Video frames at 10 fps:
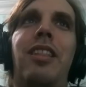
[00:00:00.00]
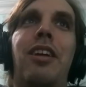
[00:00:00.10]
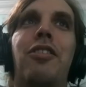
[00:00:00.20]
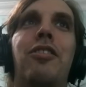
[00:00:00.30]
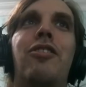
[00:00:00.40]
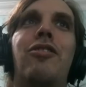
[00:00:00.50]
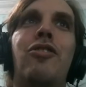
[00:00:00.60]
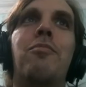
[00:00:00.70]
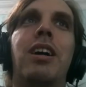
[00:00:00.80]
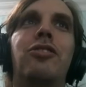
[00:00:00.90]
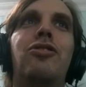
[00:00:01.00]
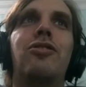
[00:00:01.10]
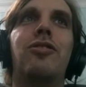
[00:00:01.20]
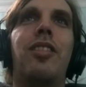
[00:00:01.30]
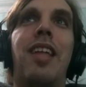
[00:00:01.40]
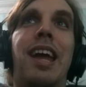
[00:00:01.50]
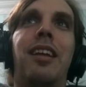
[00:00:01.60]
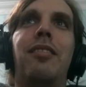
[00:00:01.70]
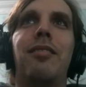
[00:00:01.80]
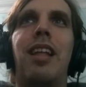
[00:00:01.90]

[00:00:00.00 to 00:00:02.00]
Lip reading: They couldn't do much then.